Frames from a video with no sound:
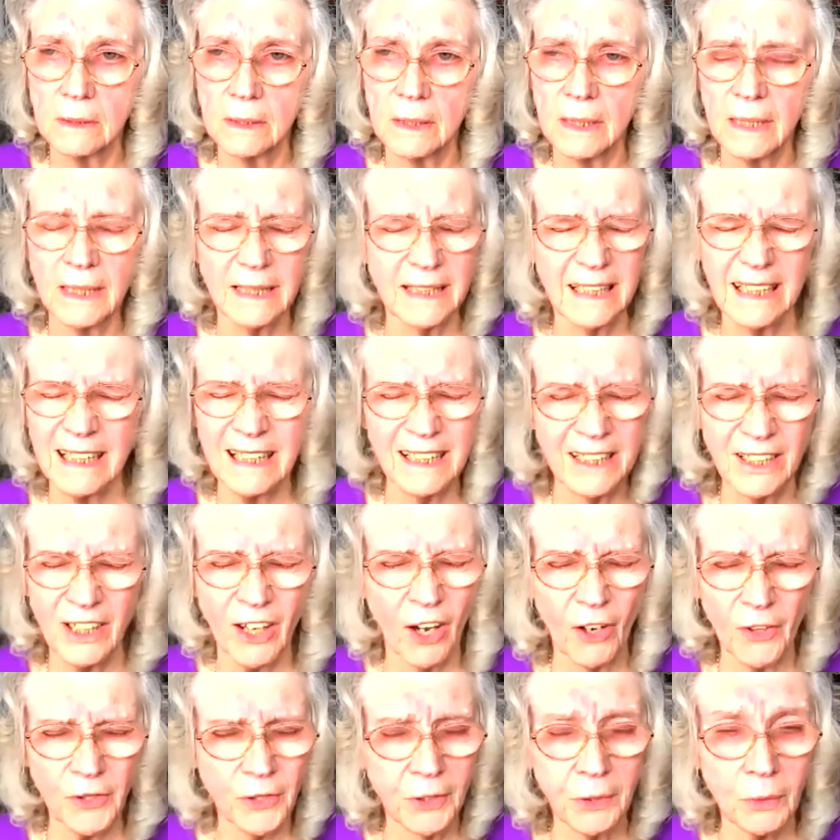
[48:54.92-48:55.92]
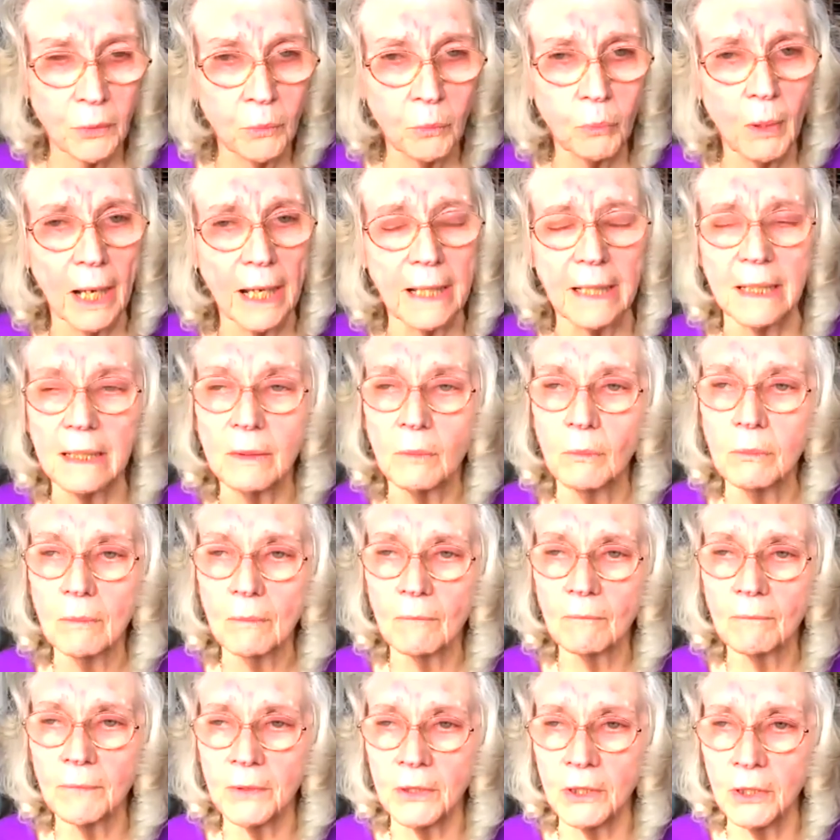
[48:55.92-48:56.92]
This is not the way
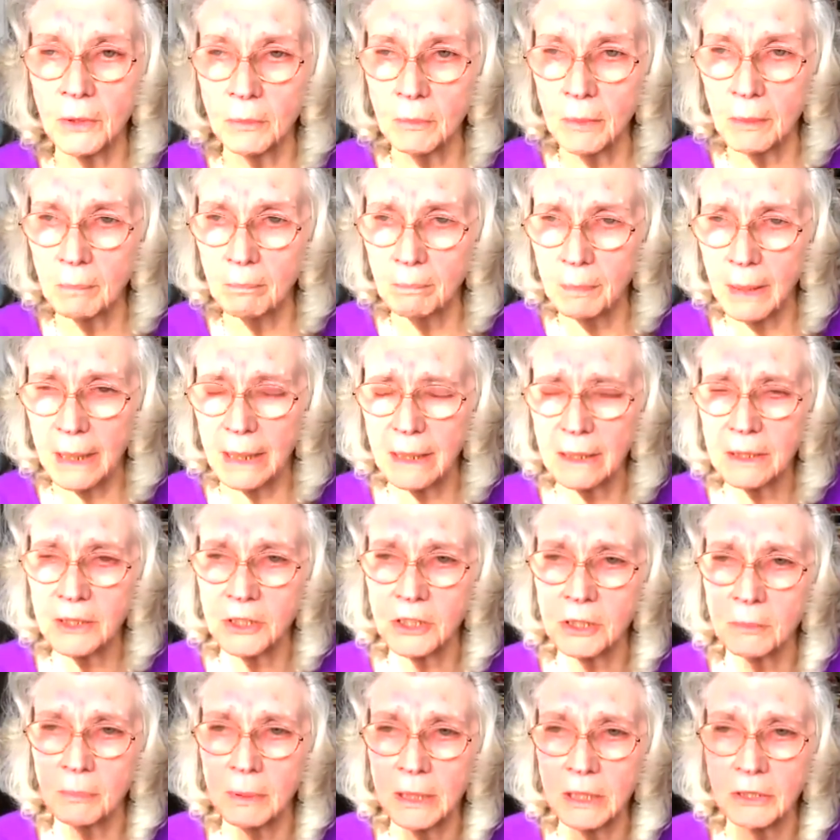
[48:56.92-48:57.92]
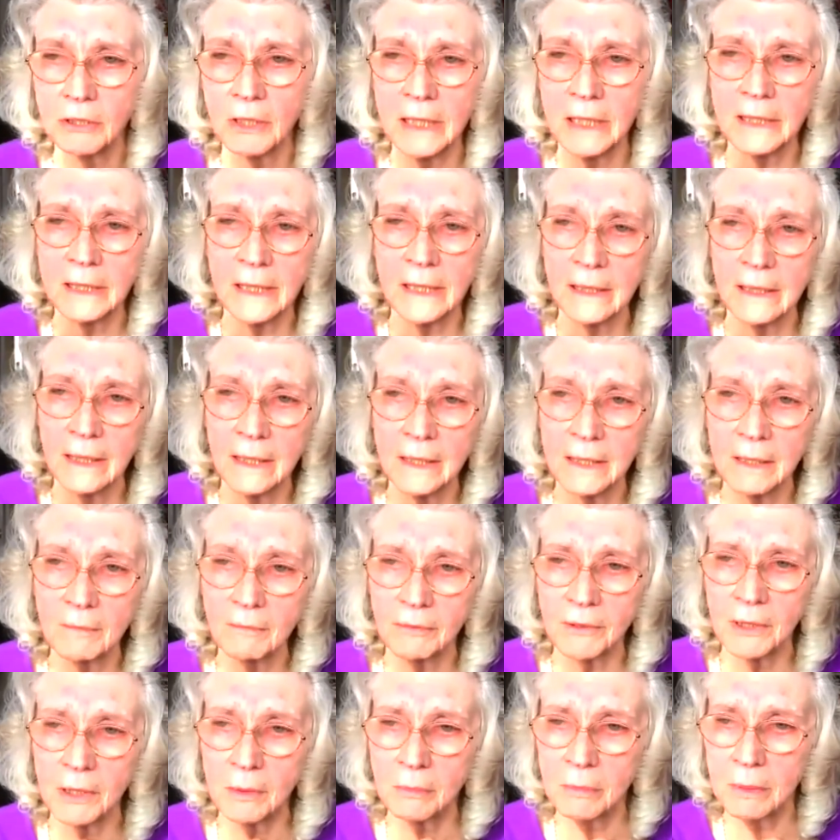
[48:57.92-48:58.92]
human beings should be treating other
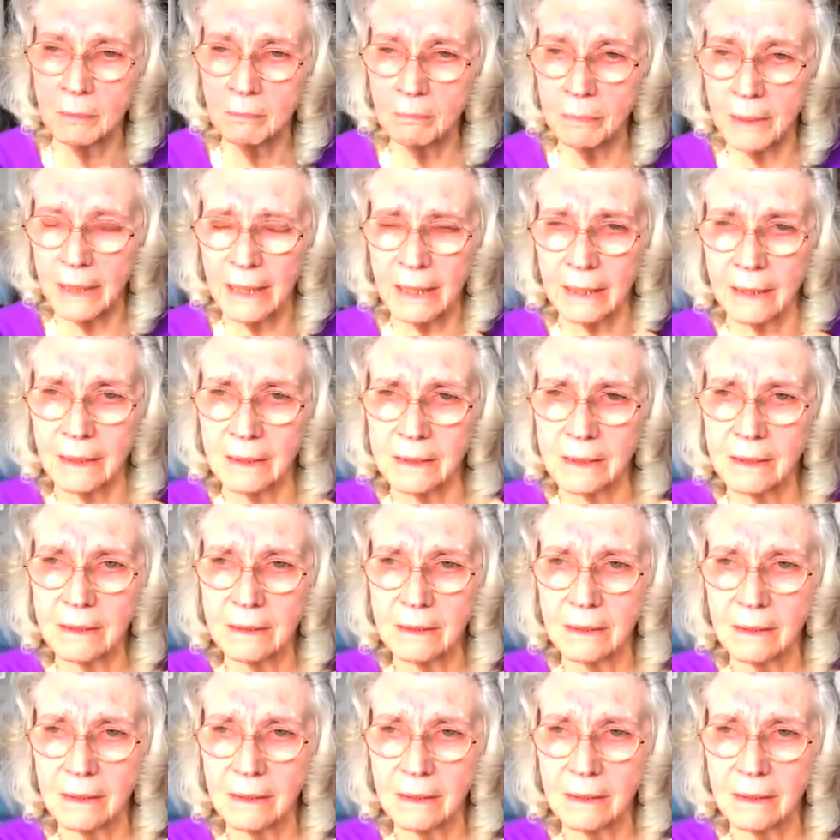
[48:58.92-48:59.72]
human beings.